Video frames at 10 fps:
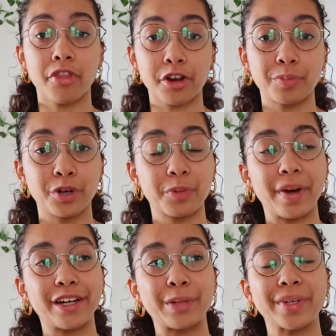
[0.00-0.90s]
a thicker book
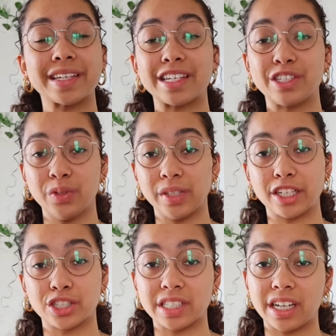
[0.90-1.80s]
by her because I do
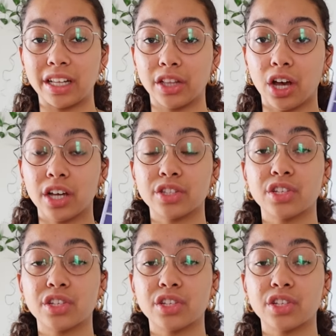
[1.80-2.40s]
like her style a lot.